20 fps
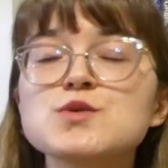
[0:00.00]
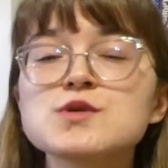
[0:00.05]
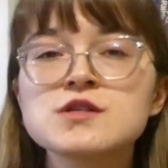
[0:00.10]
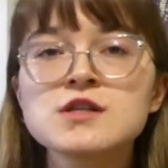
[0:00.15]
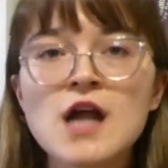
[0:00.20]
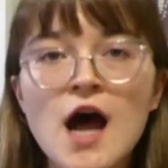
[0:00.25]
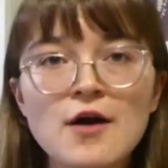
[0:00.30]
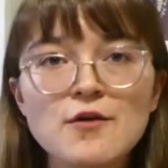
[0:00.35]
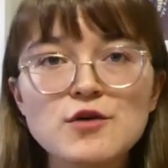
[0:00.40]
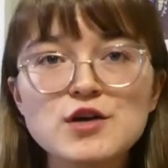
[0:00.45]
it's
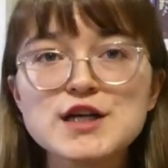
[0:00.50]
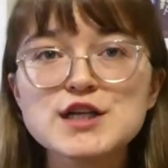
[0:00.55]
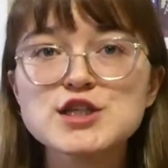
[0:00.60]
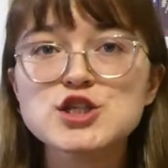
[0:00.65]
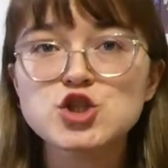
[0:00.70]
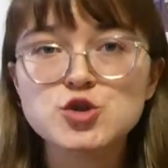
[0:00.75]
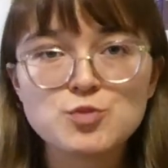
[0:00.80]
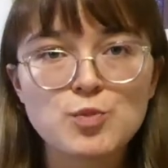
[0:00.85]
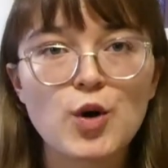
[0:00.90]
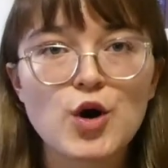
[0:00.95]
not really
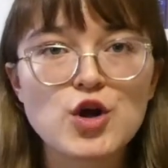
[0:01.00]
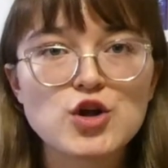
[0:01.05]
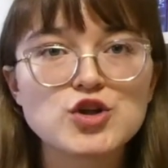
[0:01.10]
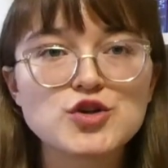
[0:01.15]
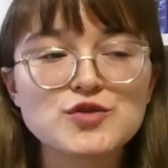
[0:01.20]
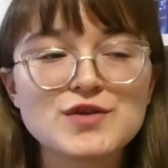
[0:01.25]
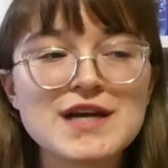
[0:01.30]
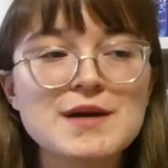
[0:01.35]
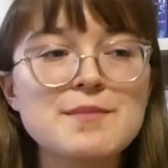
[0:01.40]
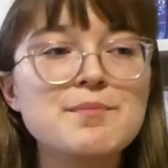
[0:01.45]

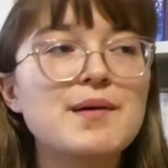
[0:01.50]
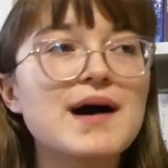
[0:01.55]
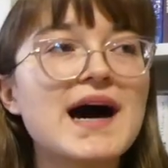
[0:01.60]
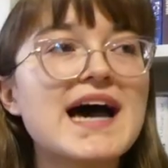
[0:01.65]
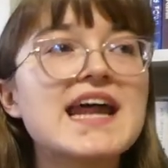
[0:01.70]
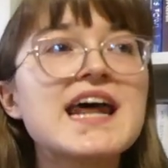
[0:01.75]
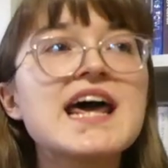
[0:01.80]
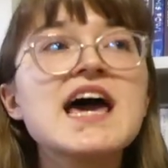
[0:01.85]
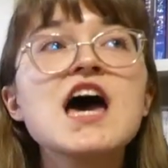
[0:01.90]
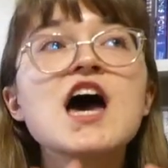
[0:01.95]
spoilery,
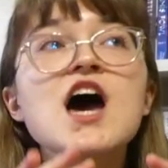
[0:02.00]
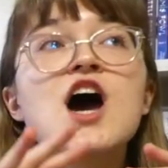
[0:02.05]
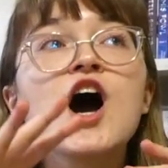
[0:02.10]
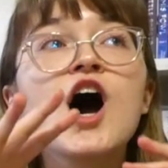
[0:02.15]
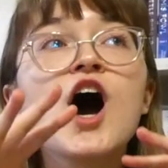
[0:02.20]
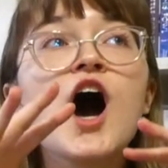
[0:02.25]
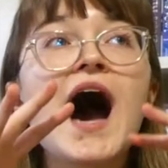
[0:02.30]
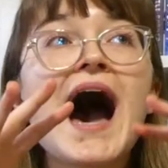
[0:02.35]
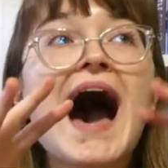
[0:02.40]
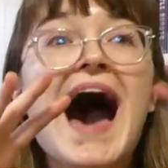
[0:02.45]
but
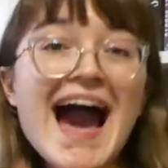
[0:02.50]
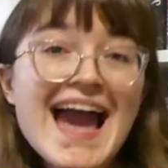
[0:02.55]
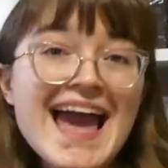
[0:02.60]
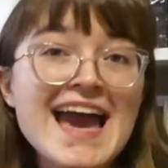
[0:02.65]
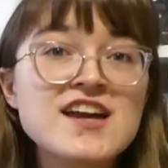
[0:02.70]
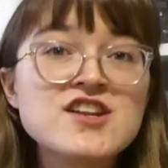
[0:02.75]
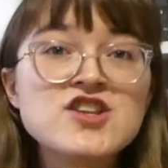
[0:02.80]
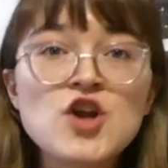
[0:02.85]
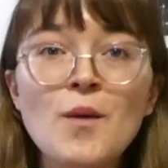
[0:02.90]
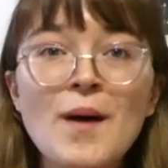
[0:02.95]
I
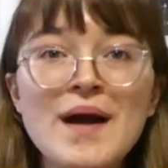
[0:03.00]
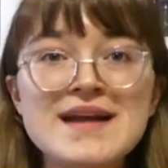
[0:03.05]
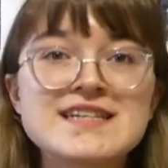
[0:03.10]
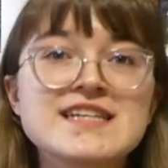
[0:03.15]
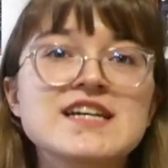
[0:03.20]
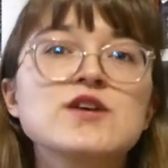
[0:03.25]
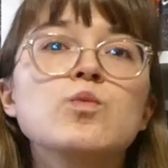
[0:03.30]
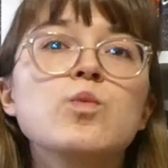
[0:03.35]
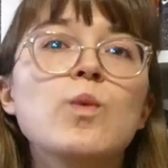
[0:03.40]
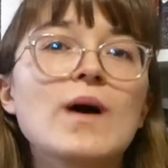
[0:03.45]
had no
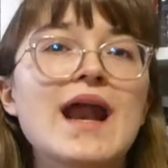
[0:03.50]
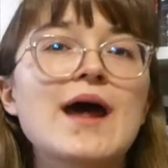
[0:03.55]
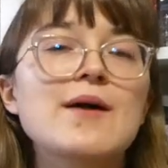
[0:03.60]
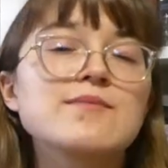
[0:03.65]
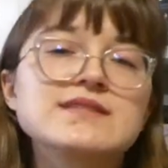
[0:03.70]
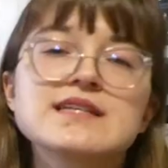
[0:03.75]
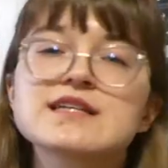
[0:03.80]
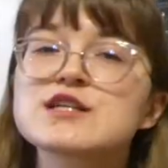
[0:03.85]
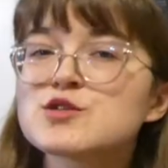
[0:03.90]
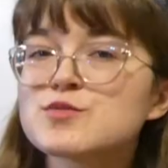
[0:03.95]
idea what I
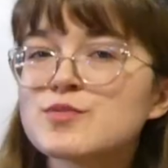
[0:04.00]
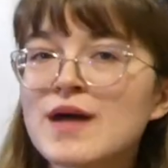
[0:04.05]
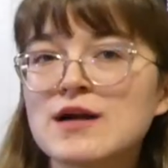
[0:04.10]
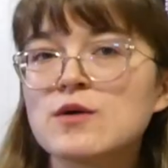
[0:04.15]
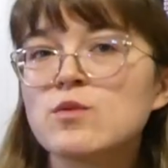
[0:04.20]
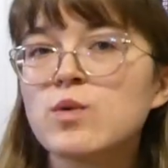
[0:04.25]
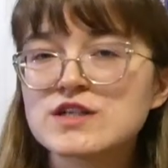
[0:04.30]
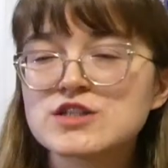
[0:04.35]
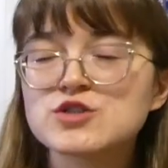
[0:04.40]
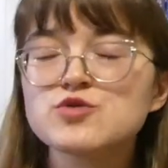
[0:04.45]
was
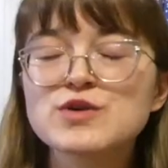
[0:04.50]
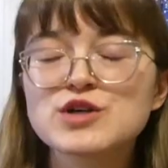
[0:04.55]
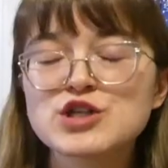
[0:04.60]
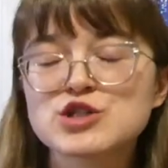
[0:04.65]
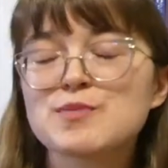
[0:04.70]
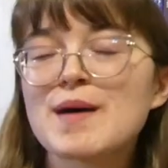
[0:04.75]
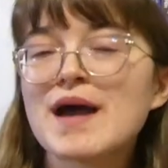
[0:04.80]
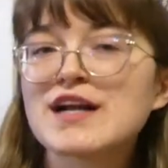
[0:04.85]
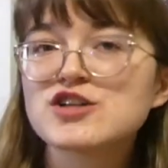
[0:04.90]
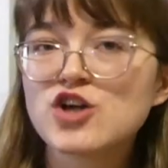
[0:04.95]
what to
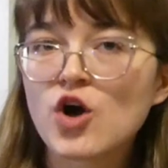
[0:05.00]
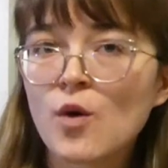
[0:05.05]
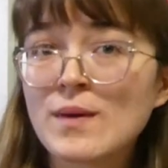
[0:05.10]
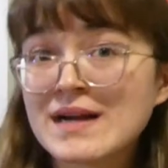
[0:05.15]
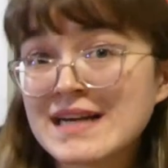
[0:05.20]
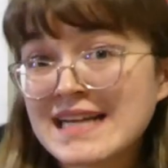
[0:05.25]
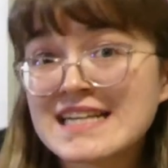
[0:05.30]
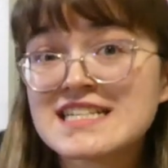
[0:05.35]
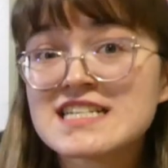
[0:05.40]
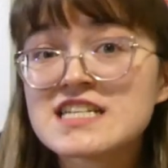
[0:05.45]
expect
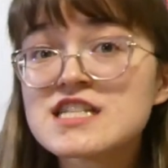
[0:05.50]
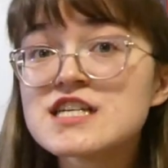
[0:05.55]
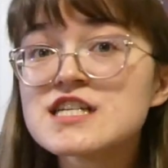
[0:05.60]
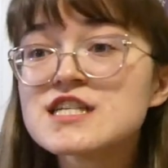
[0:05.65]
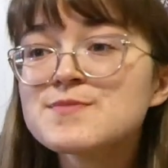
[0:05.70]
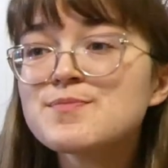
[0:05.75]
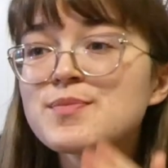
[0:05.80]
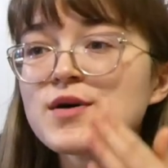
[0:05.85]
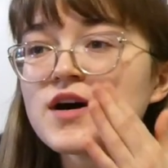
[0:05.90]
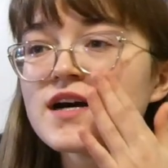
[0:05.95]
going into
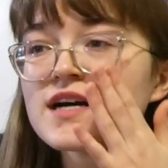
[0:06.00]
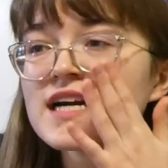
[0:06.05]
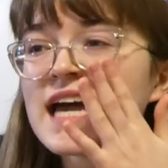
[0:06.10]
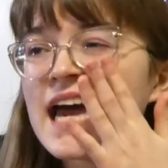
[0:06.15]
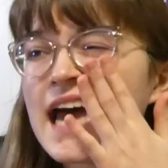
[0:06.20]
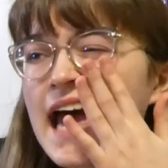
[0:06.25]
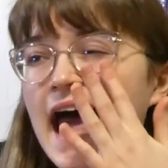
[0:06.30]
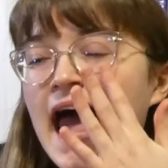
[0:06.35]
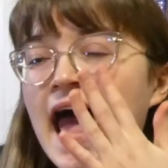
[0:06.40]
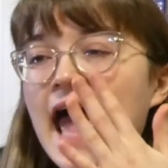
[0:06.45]
this book,
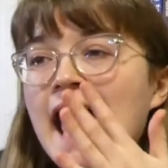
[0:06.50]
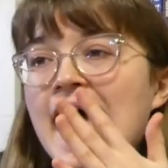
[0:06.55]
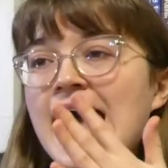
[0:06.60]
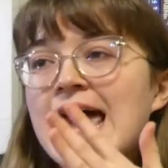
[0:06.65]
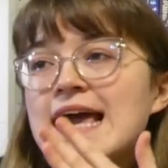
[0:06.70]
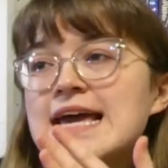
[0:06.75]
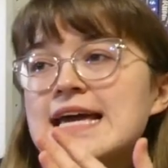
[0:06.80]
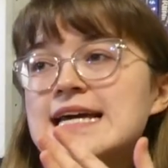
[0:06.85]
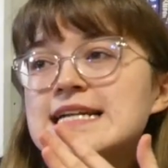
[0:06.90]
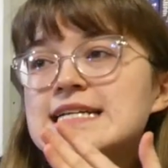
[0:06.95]

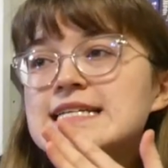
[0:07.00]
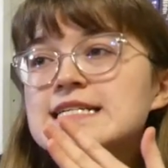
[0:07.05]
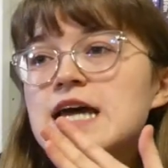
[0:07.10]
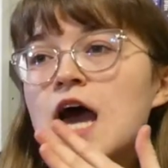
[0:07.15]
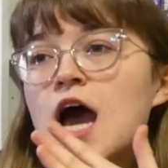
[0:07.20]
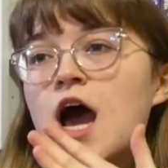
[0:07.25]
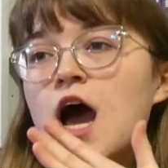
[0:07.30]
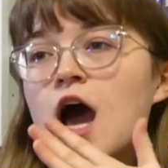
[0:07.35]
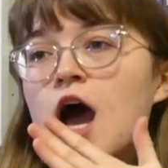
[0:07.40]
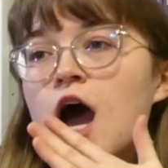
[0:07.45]
and
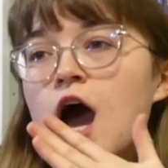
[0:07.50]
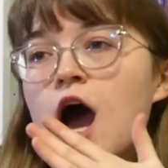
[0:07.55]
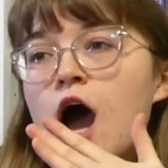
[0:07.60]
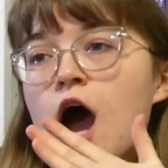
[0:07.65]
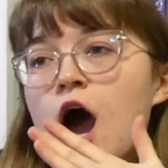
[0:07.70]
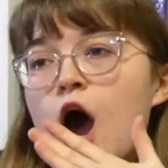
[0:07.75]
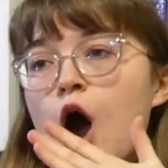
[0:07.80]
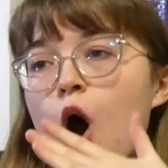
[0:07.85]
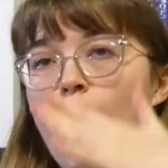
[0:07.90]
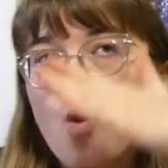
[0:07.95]

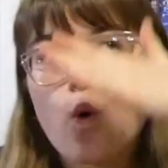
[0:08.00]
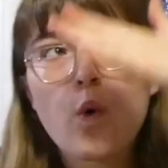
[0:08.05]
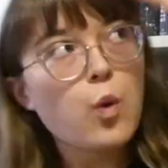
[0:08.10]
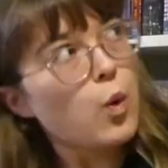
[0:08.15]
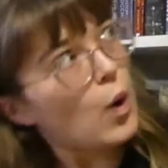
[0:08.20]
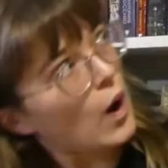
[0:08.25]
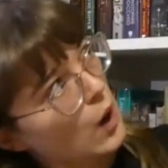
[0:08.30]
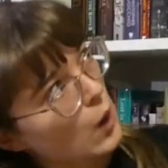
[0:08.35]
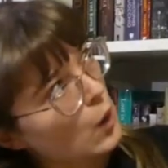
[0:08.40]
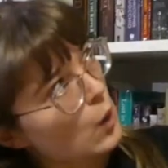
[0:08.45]

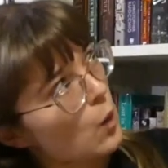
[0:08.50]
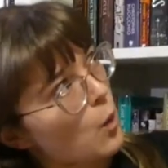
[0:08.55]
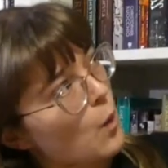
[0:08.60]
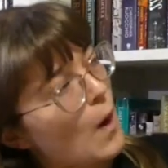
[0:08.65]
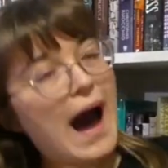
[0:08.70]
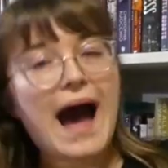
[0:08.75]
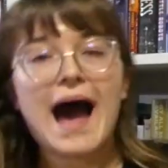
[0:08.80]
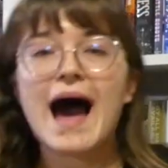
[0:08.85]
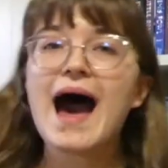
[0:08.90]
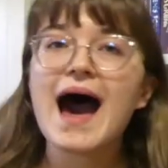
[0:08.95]

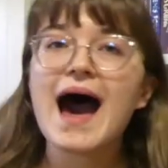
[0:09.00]
whoo!